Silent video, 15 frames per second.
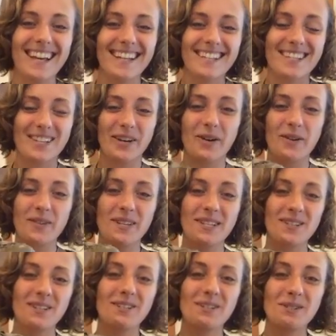So
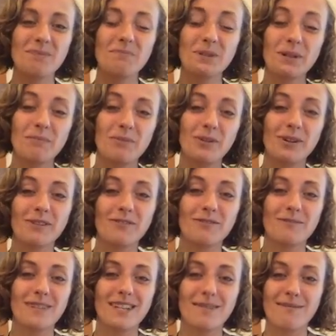these are super important
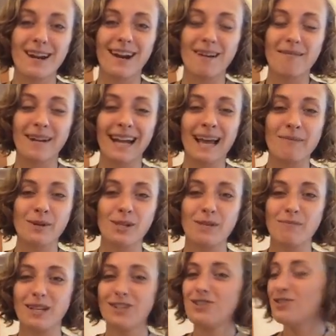for me to wear when I'm on the
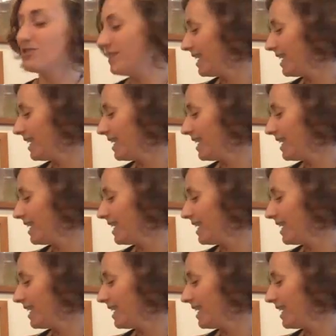beach during